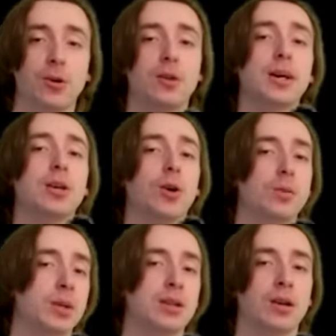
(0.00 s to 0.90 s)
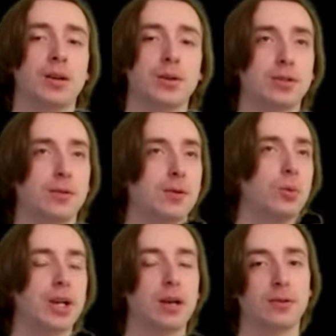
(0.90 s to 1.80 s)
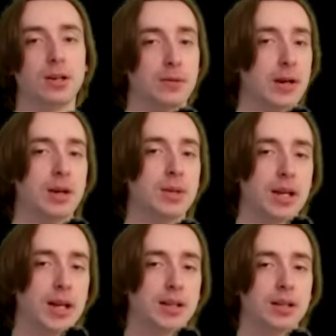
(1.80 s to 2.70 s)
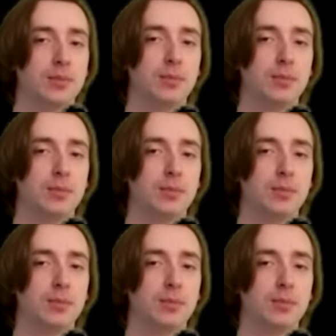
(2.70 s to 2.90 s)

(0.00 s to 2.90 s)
all my own materials for whatever environment I ended up